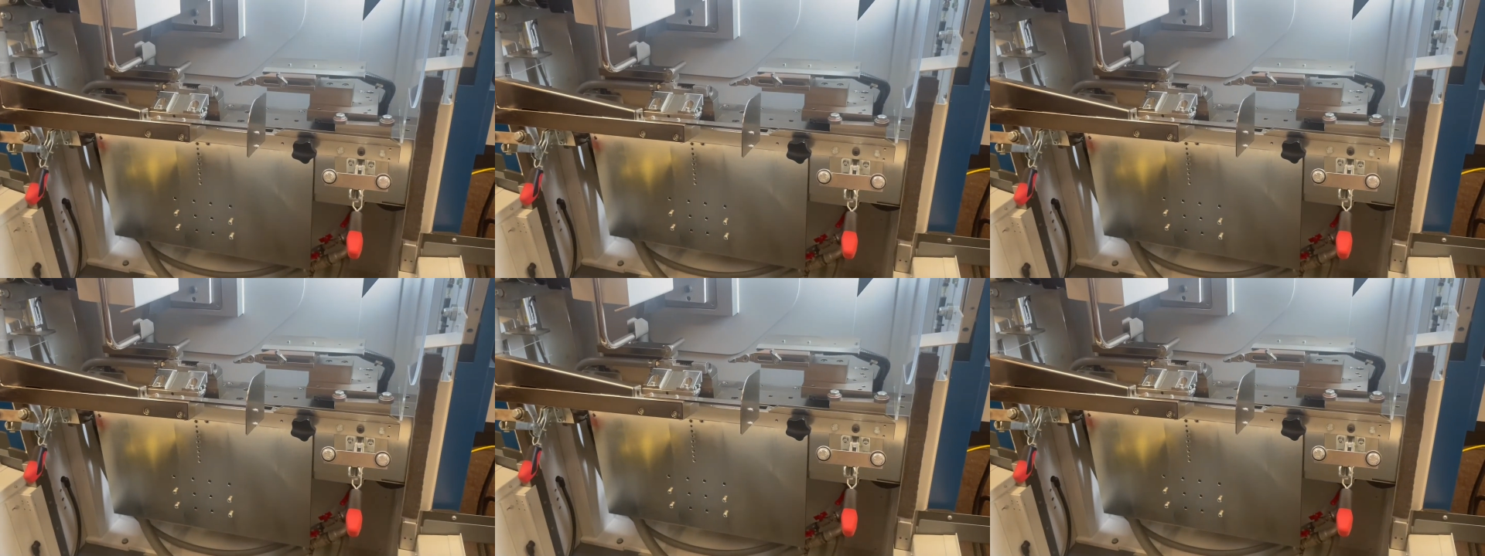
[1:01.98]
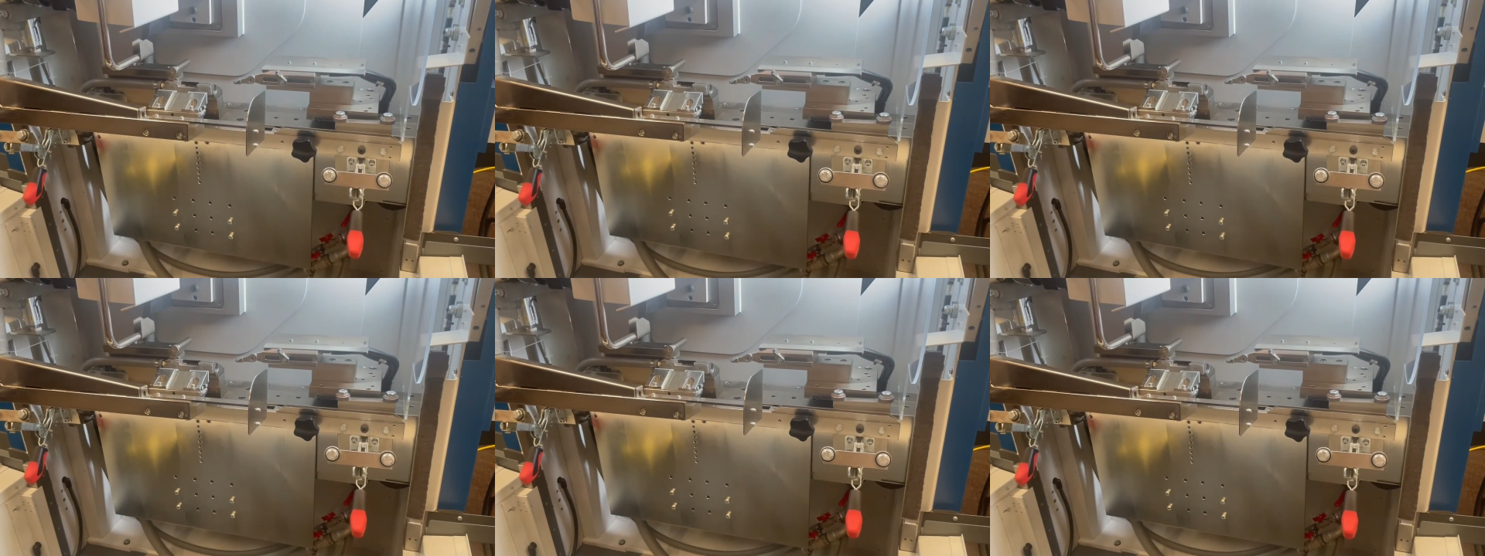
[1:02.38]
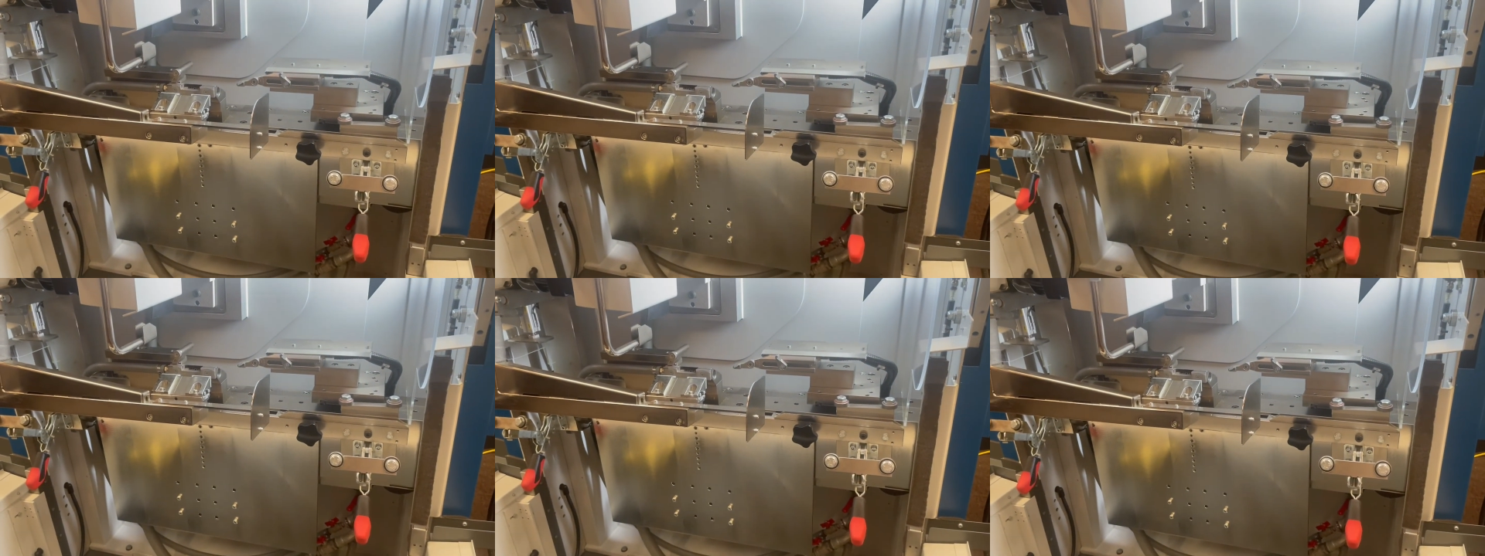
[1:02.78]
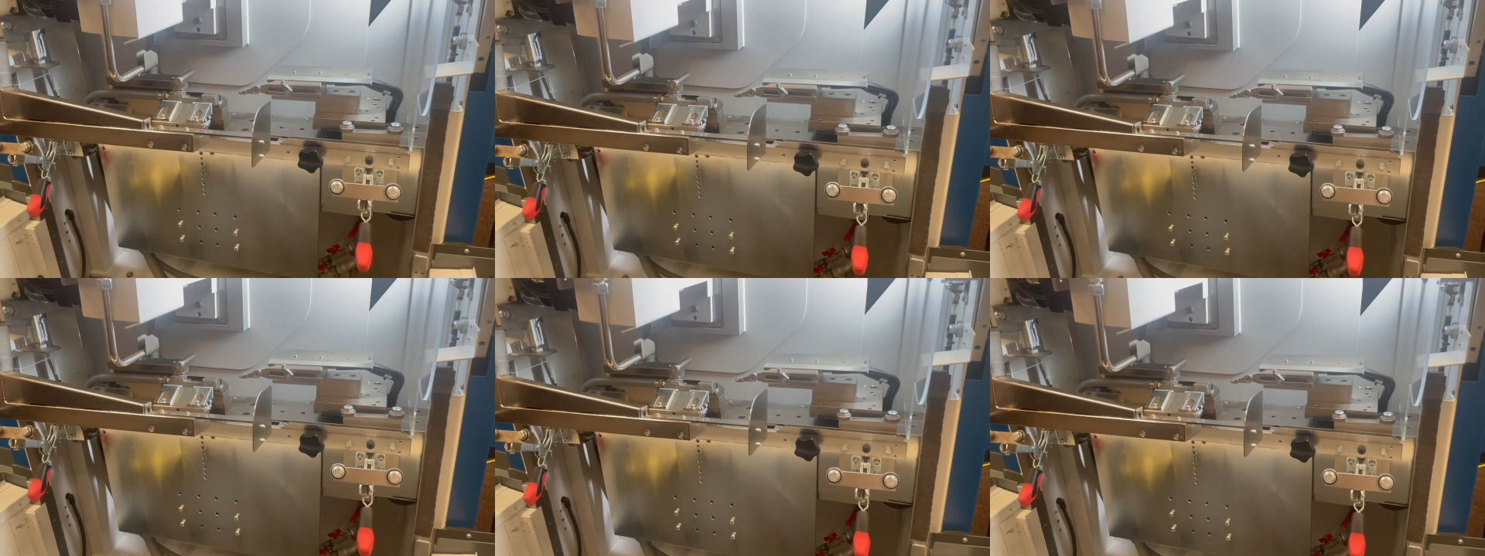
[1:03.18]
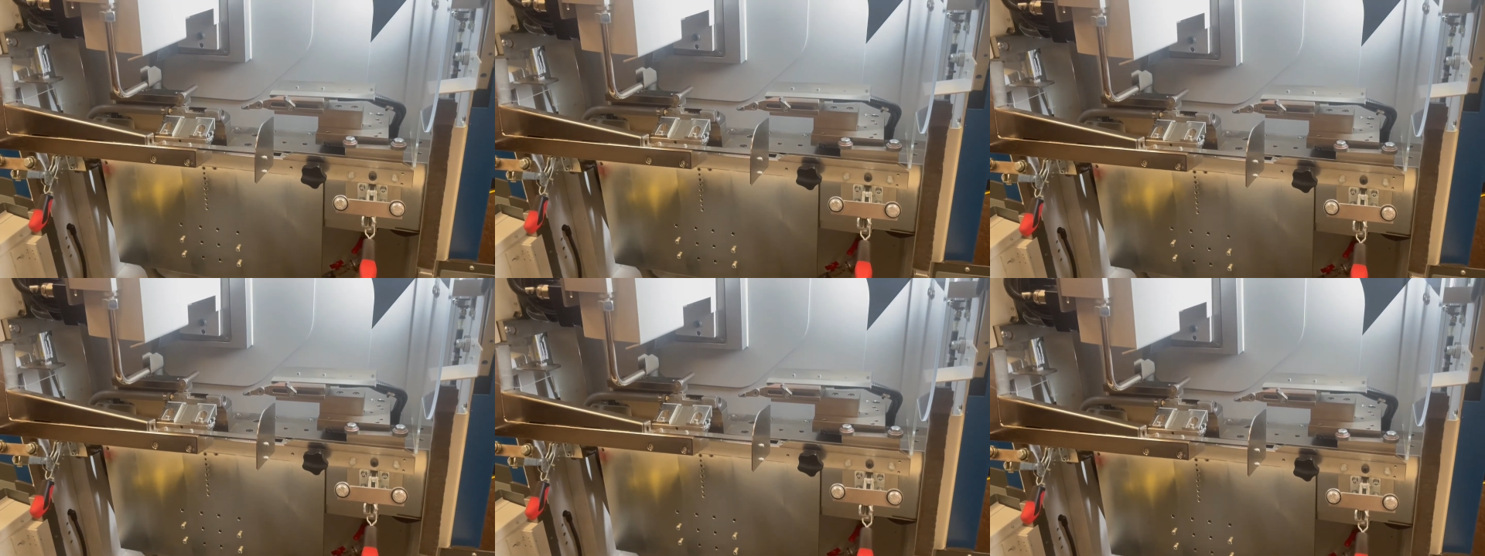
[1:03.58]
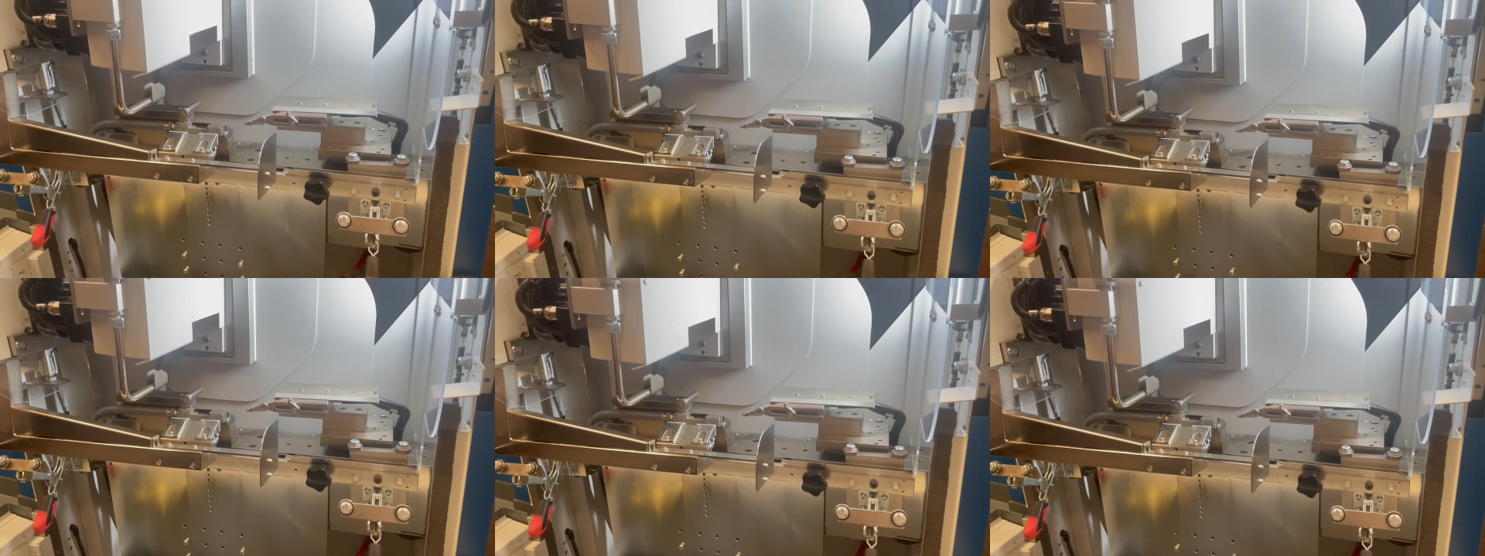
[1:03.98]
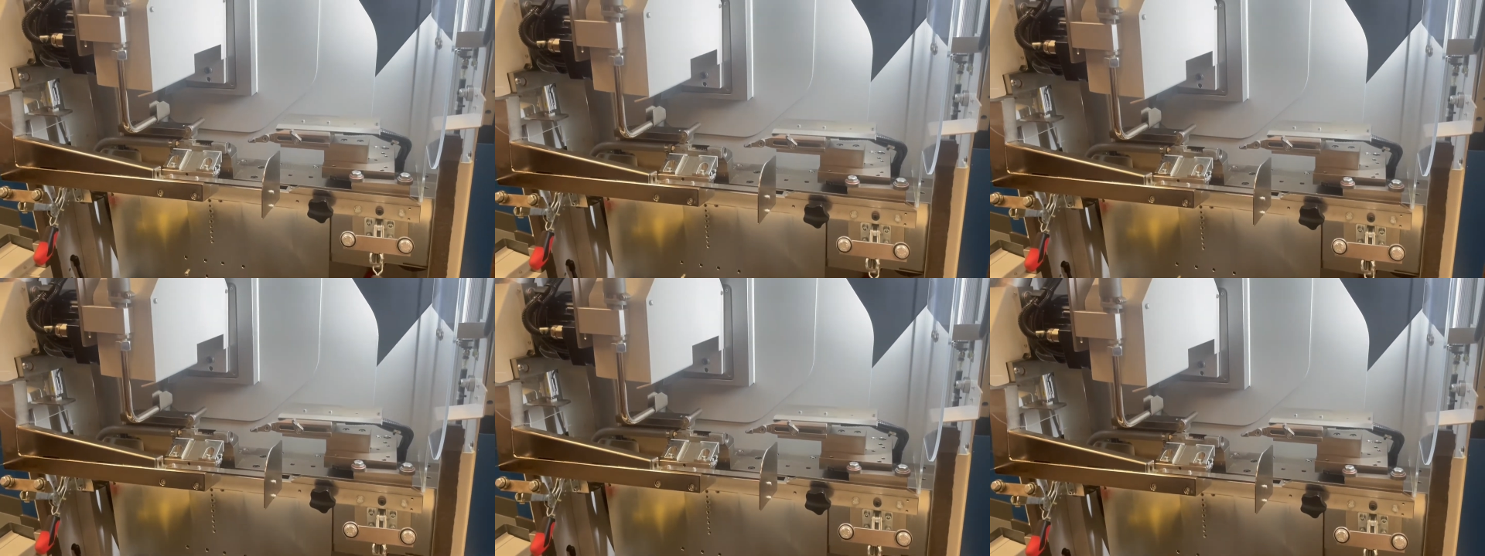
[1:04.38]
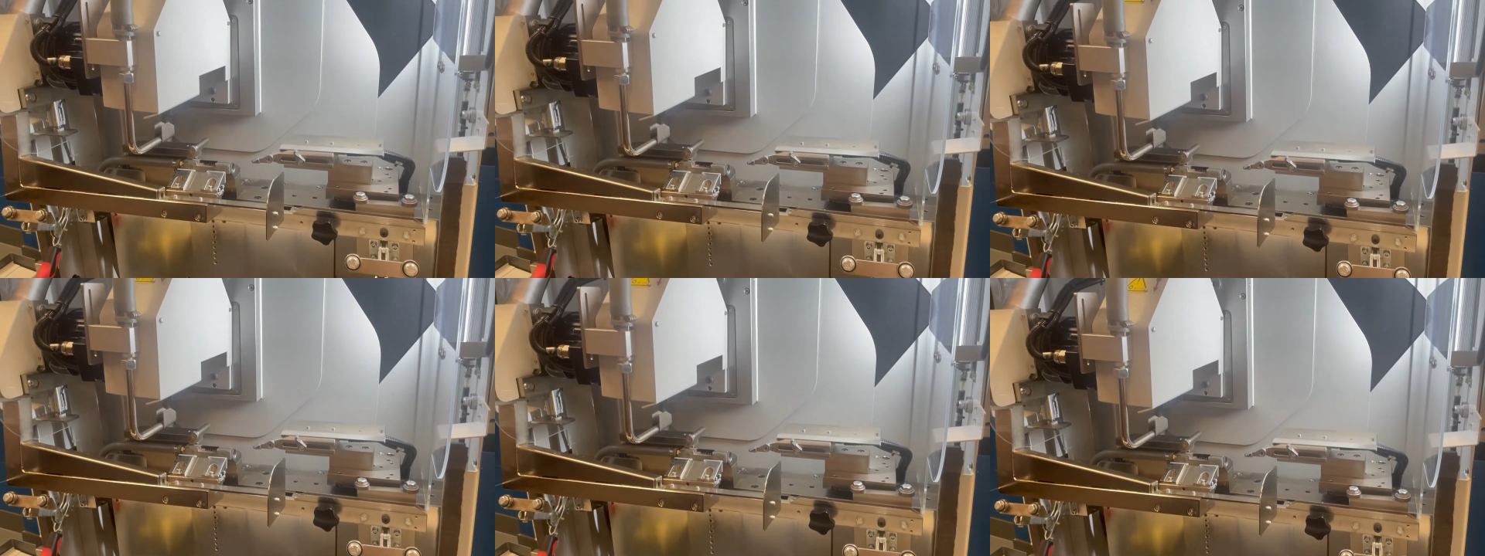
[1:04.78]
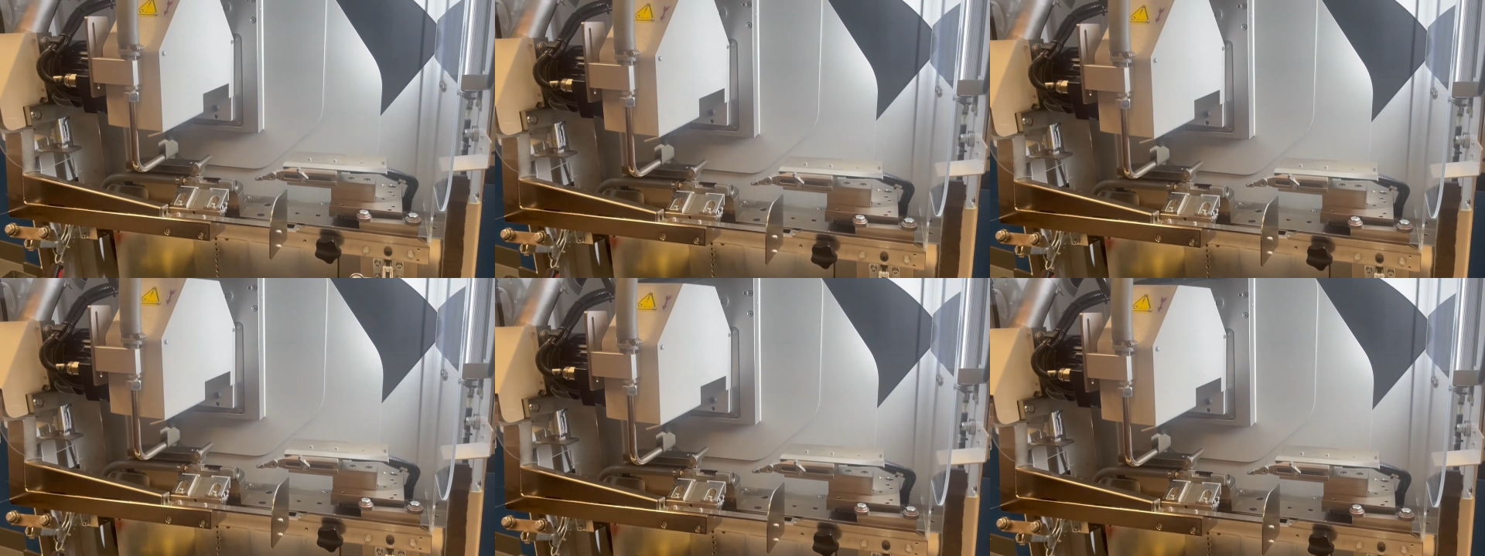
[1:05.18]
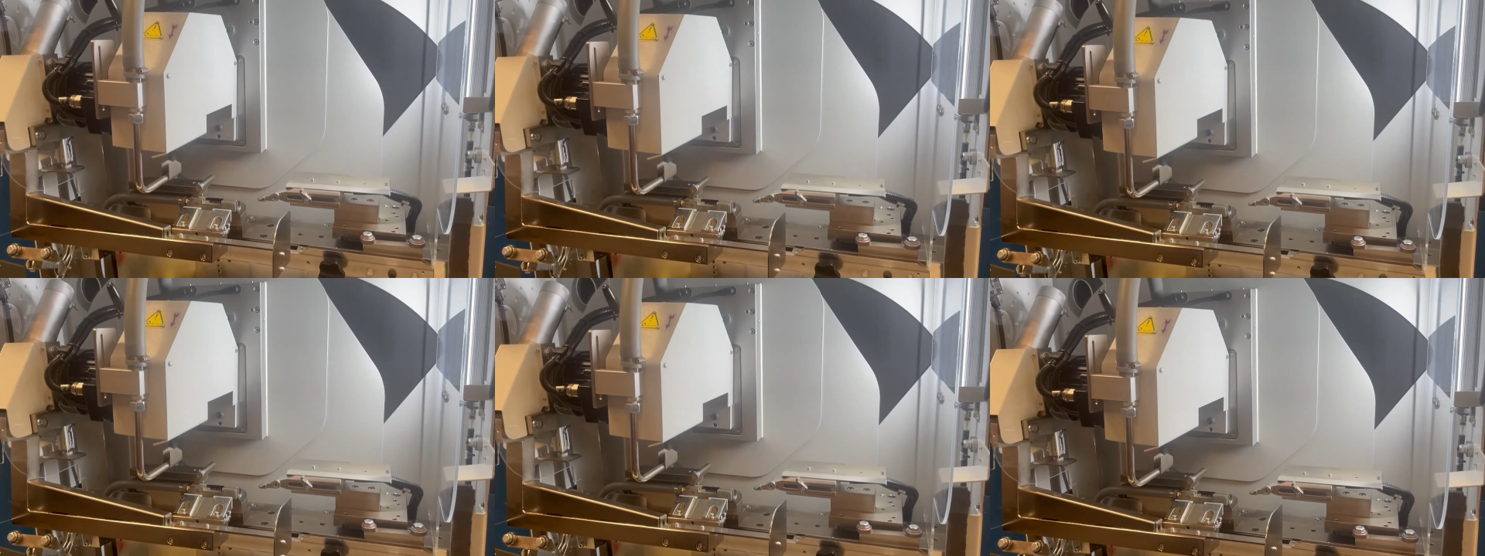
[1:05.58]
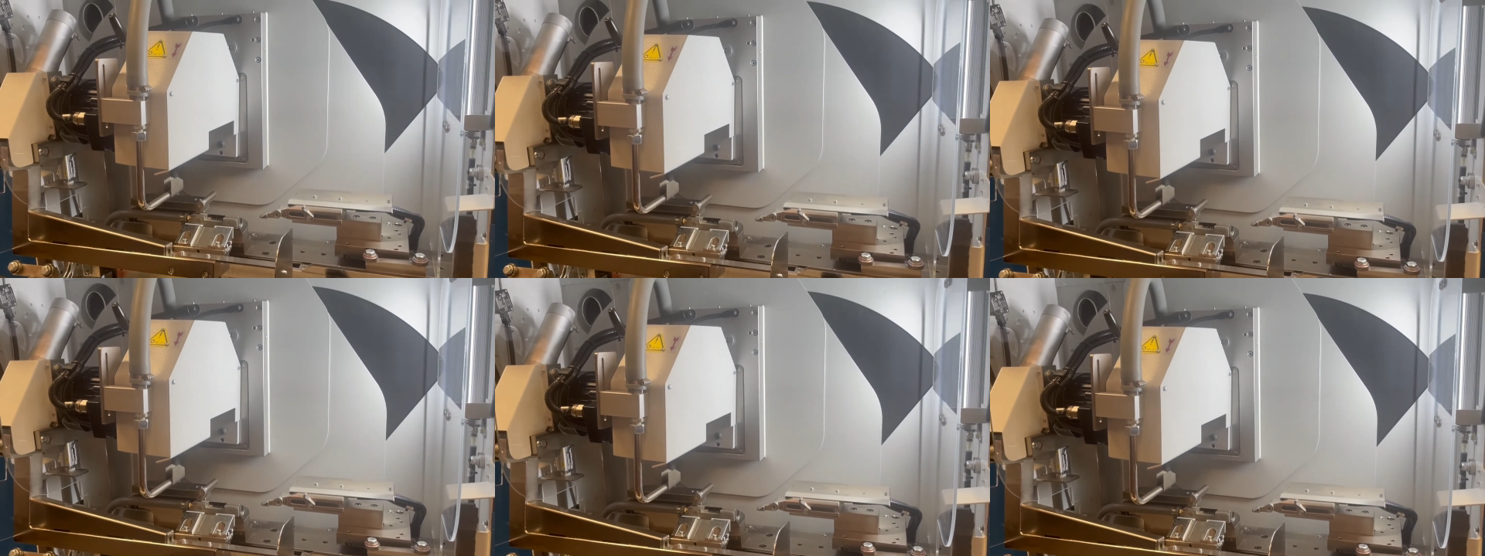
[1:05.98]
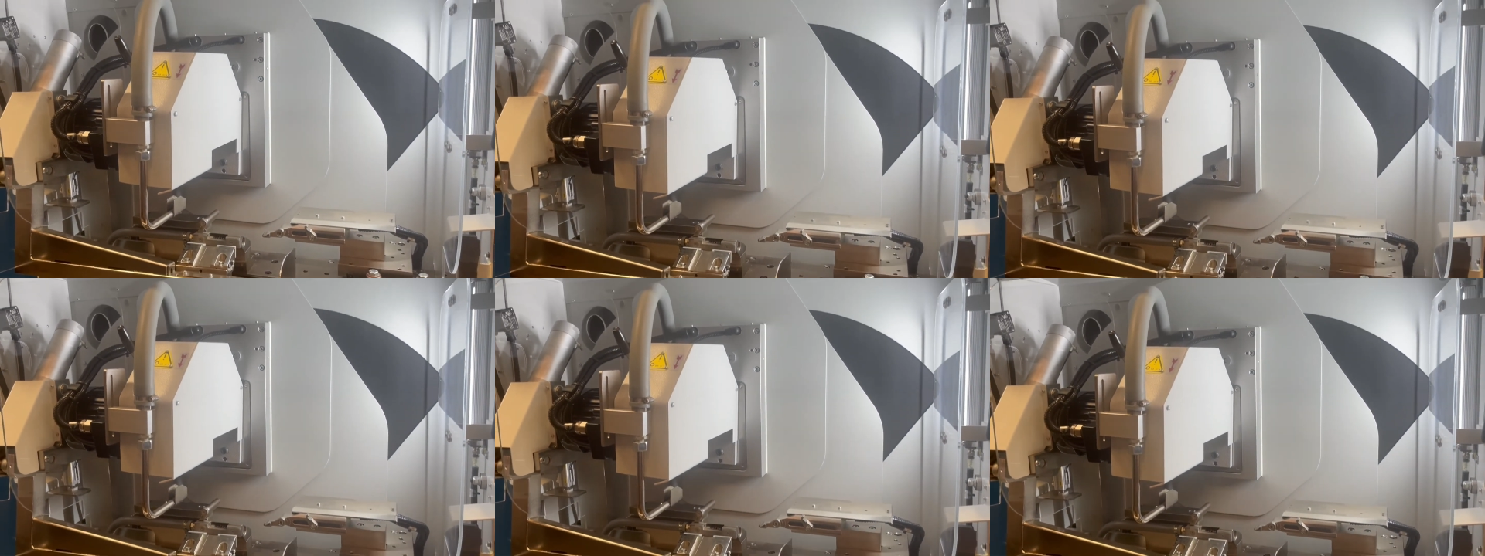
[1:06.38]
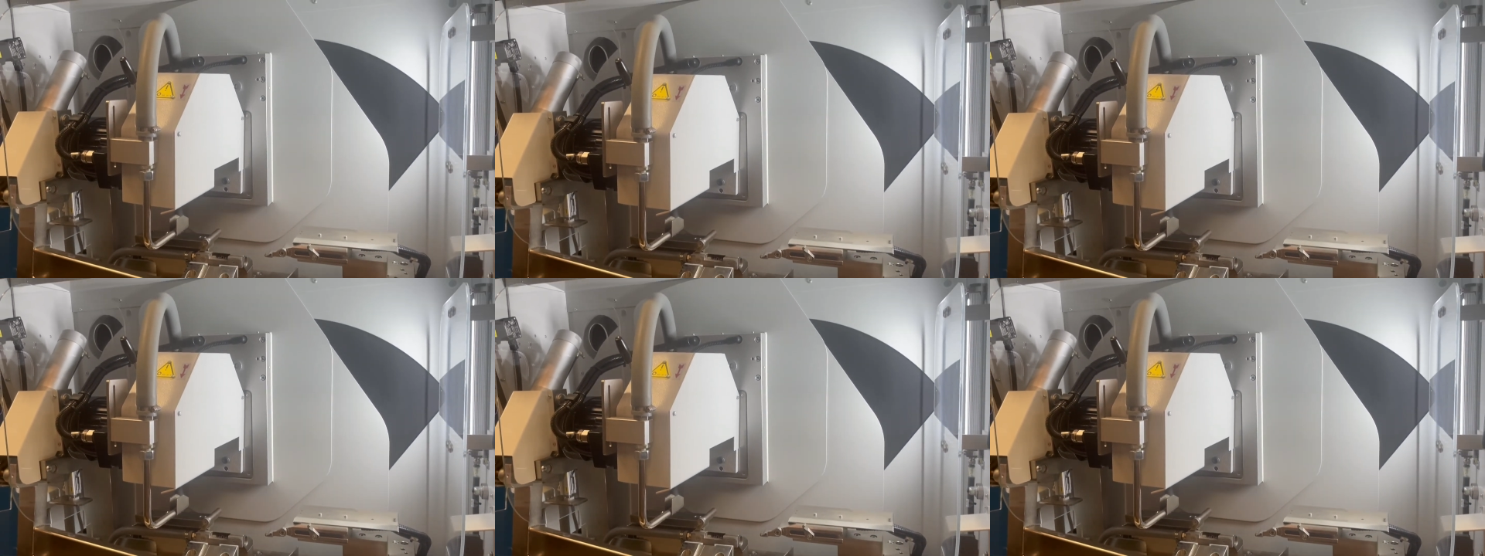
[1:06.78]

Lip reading: Nobody's mouth can be seen.